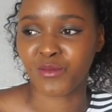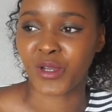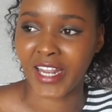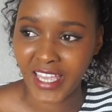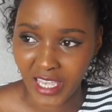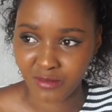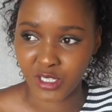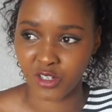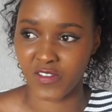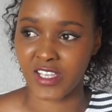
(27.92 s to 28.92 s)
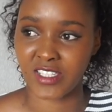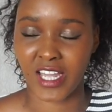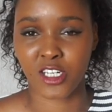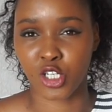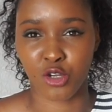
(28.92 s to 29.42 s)
When I came to
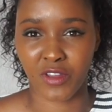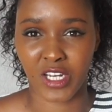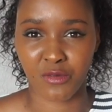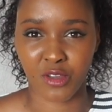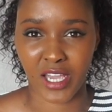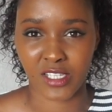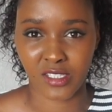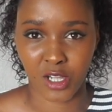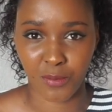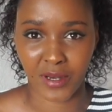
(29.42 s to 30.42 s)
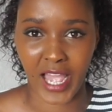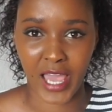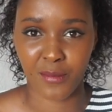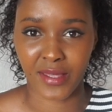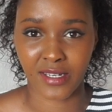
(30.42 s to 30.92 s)
university, I don't know if any of you guys know, but
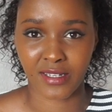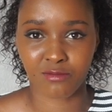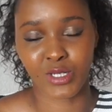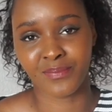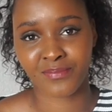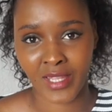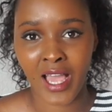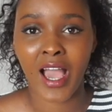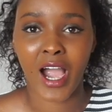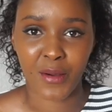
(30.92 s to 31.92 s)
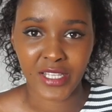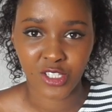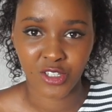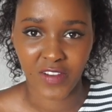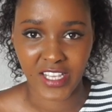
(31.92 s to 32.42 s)
I
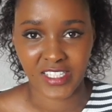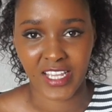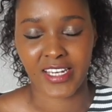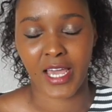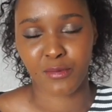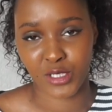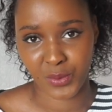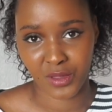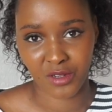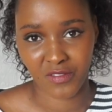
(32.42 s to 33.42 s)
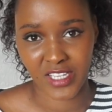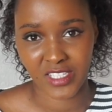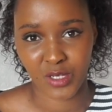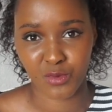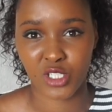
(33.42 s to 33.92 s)
went to university at Aberystwyth
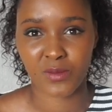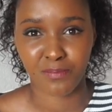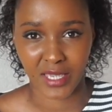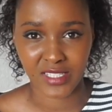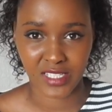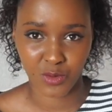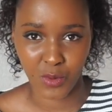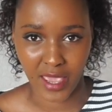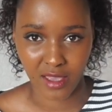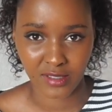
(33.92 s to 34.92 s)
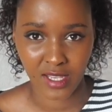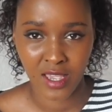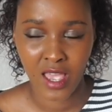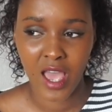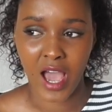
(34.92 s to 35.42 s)
University, which is based in Wales,
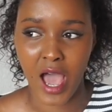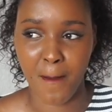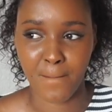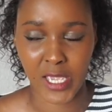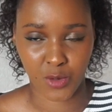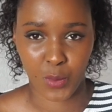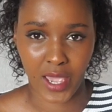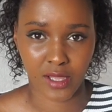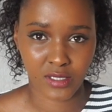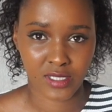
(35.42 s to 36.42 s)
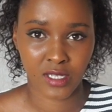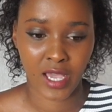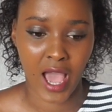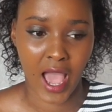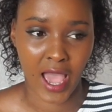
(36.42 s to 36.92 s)
mid Wales,
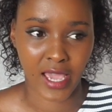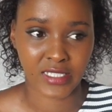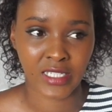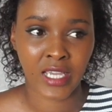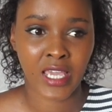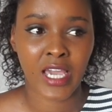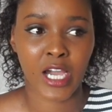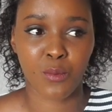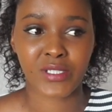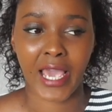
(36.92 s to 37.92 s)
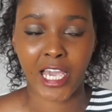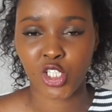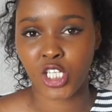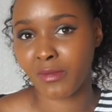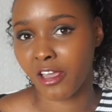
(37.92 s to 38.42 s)
and it was
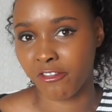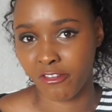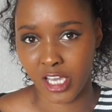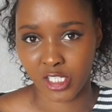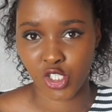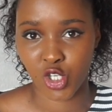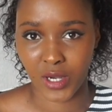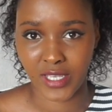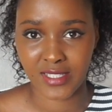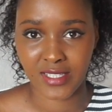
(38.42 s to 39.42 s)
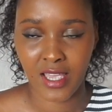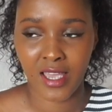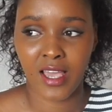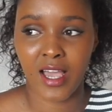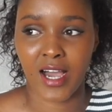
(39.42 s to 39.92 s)
actually my first choice.
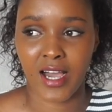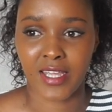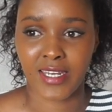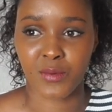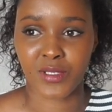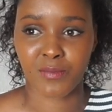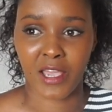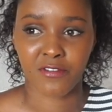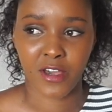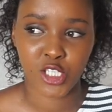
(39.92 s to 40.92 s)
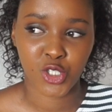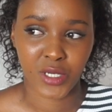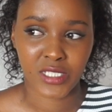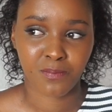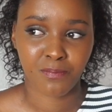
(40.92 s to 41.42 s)
It was my first
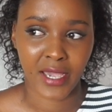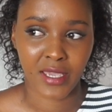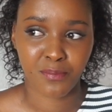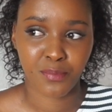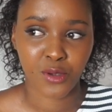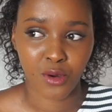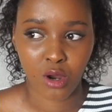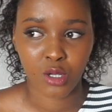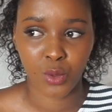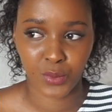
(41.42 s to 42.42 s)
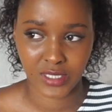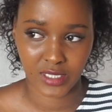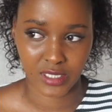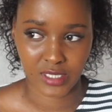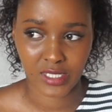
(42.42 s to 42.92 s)
choice by pure
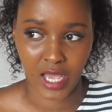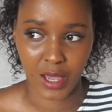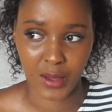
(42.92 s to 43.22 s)
coincidence.